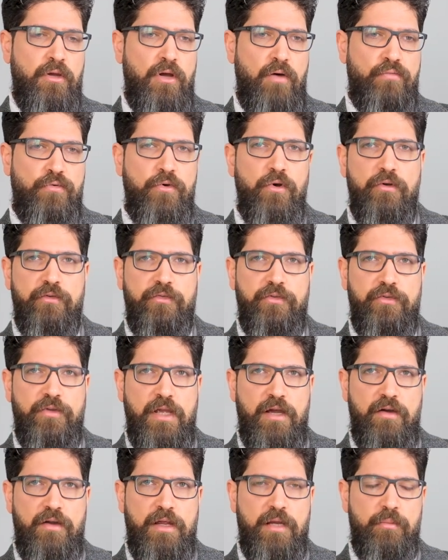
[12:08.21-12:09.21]
Of course,
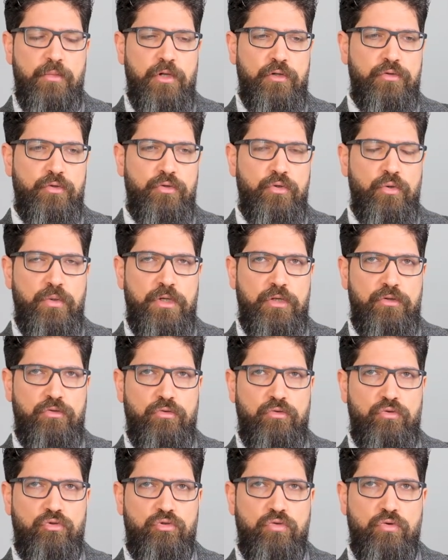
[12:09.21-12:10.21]
they are able to do
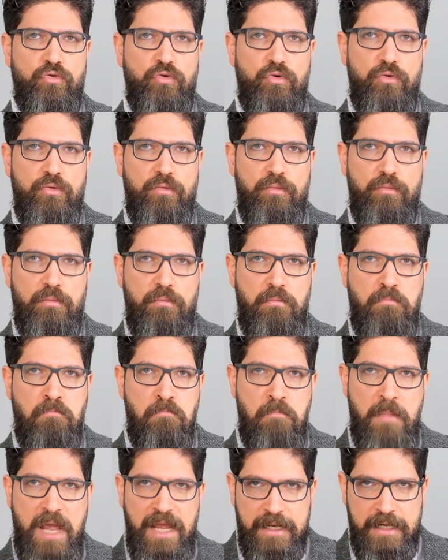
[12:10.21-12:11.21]
it through
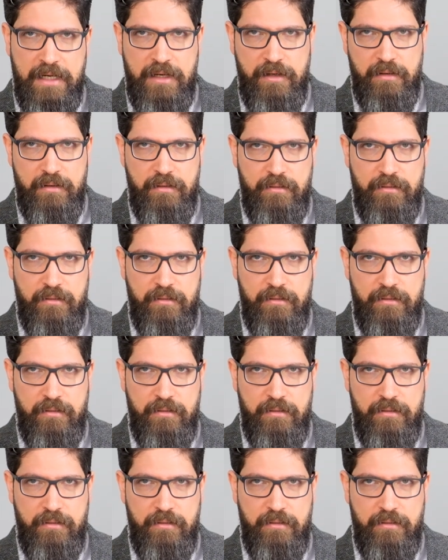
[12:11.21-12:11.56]
many